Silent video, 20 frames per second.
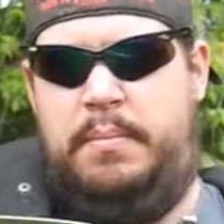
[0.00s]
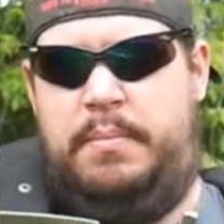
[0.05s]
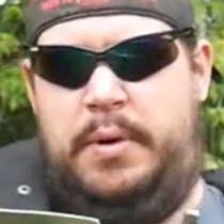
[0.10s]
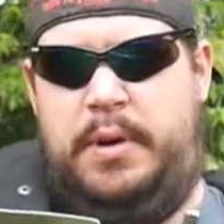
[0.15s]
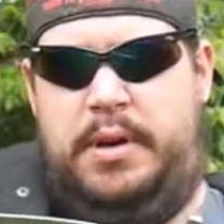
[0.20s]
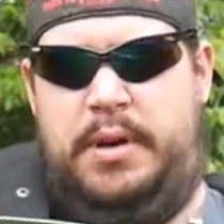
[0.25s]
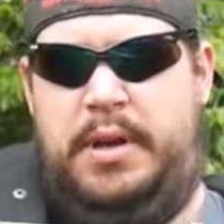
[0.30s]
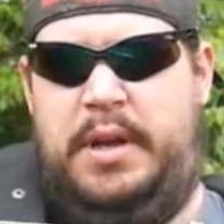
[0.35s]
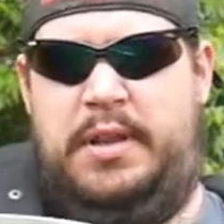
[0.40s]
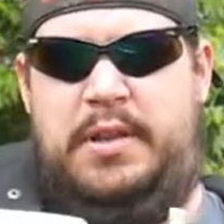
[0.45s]

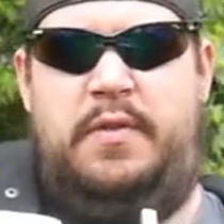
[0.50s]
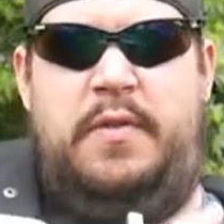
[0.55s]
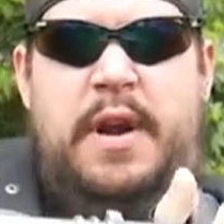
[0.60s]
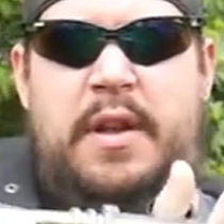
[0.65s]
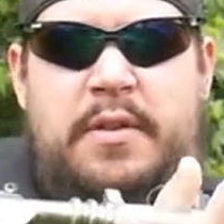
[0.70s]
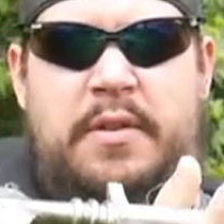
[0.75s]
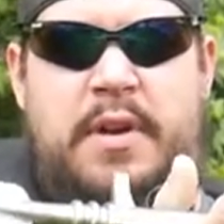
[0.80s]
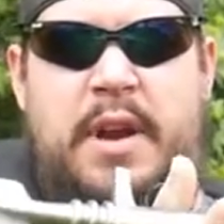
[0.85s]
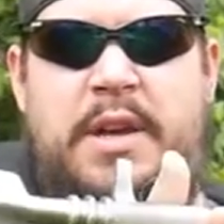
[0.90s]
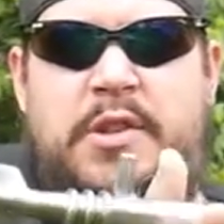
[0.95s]
But it's a
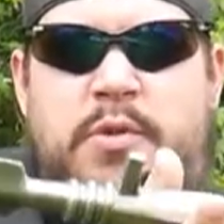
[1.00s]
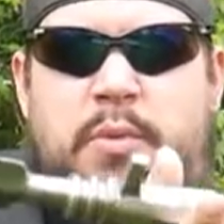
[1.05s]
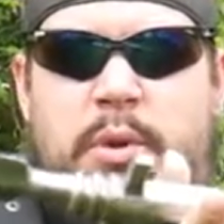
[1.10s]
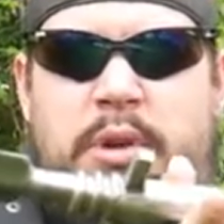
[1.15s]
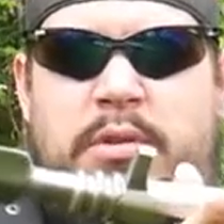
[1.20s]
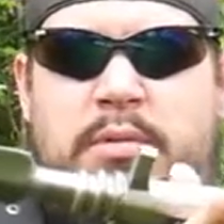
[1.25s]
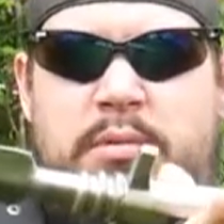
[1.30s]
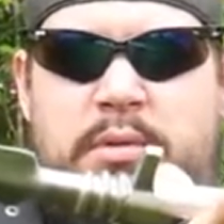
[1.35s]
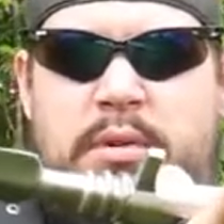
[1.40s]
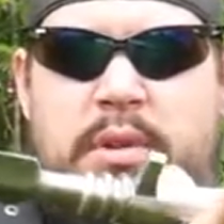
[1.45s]
rather nice
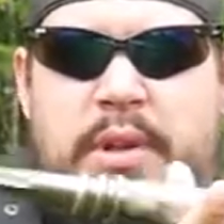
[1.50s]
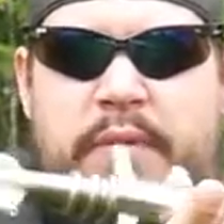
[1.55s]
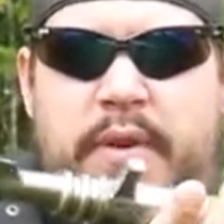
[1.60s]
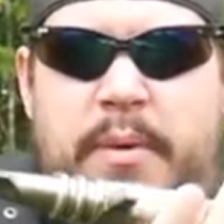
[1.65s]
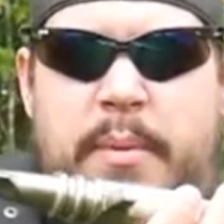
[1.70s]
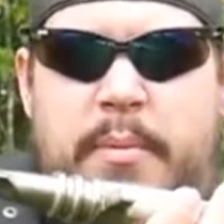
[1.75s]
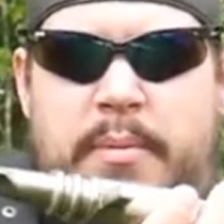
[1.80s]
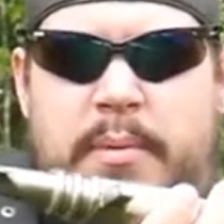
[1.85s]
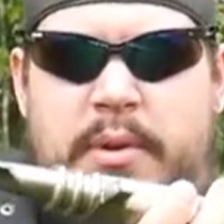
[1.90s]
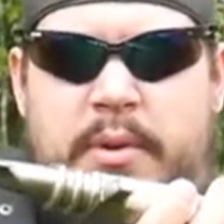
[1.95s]
one, if I
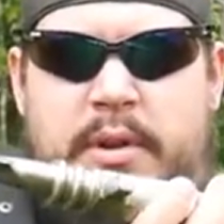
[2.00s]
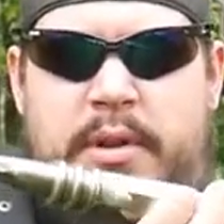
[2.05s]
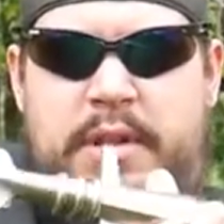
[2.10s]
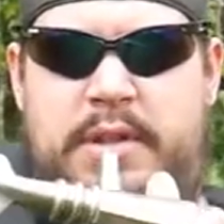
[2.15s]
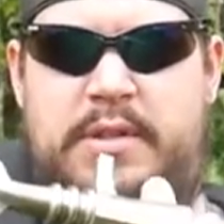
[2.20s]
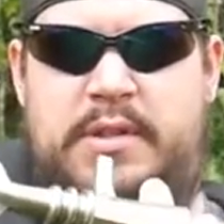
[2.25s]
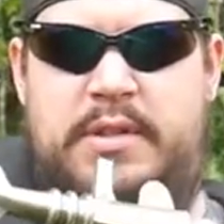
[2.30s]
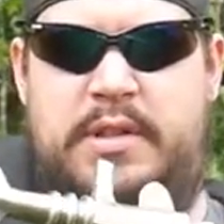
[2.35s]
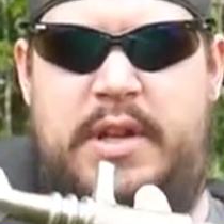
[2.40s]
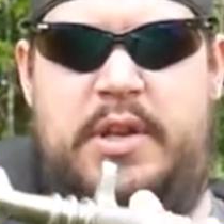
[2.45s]
remember
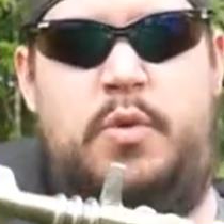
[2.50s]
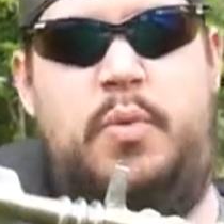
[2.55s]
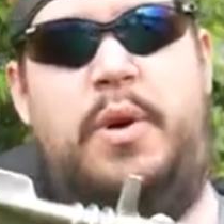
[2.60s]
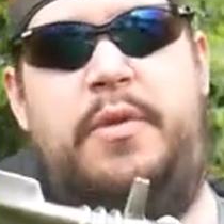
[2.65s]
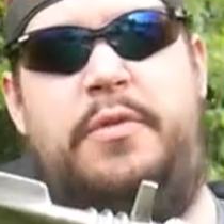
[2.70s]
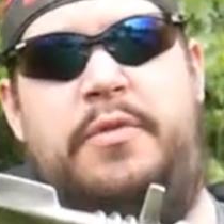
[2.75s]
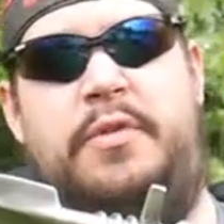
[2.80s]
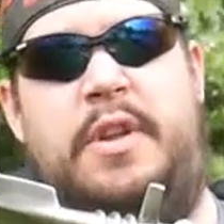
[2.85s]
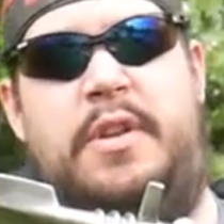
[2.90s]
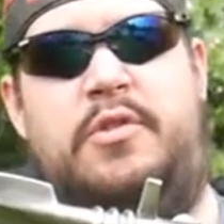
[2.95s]
correctly. This is a
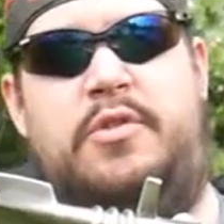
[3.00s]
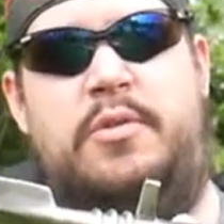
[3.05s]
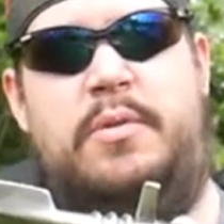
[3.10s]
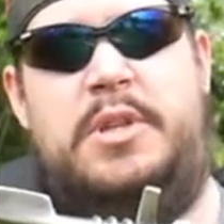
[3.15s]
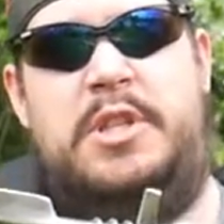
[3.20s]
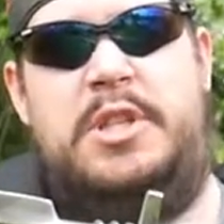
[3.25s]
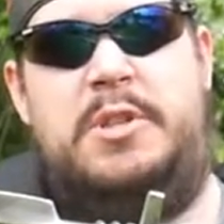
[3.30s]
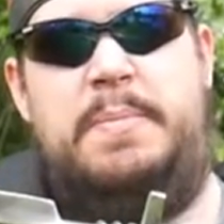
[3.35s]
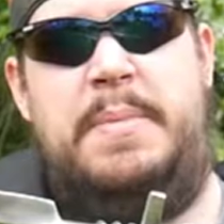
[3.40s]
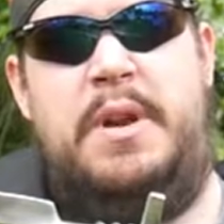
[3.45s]
12th
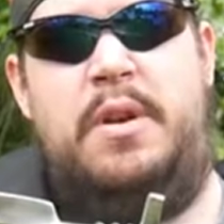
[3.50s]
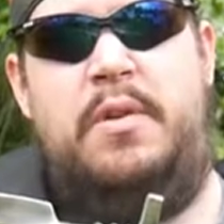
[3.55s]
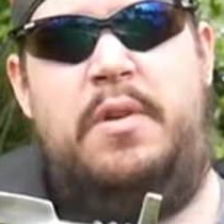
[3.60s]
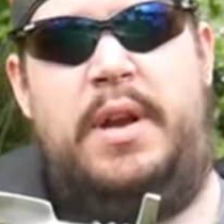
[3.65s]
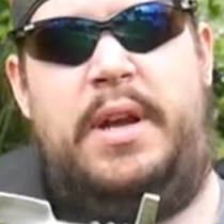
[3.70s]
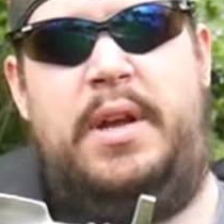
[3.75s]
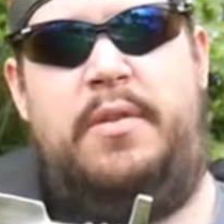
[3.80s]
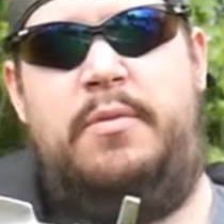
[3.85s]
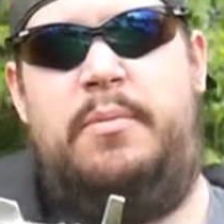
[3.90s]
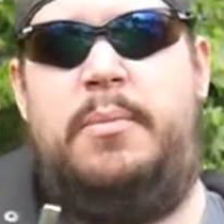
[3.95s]
century spear
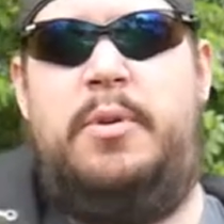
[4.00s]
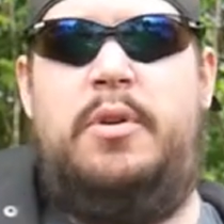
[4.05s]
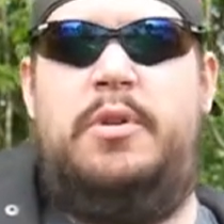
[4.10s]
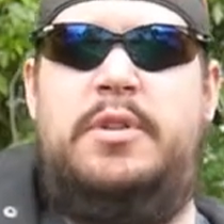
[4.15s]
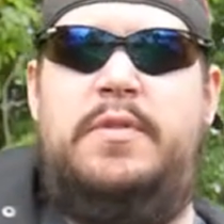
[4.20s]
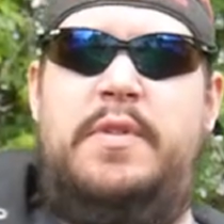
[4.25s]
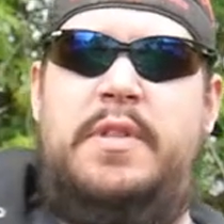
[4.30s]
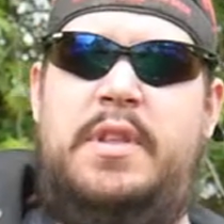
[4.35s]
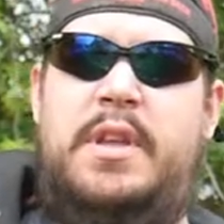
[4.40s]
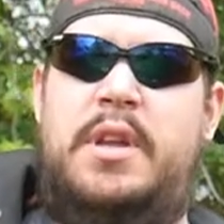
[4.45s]
I got from
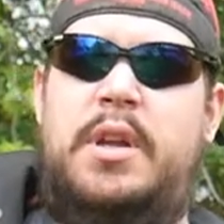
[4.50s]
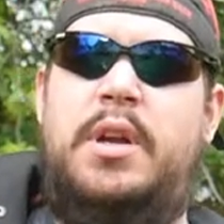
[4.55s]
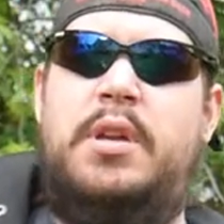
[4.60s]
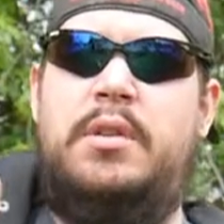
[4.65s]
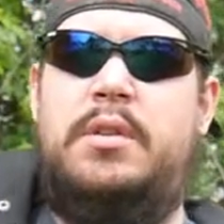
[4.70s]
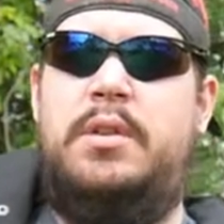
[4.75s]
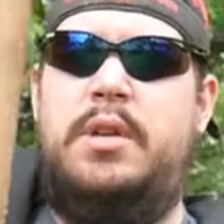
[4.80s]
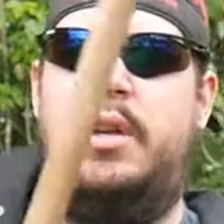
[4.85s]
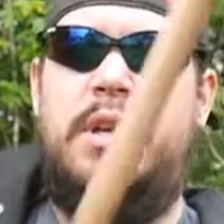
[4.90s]
Cult of Athena.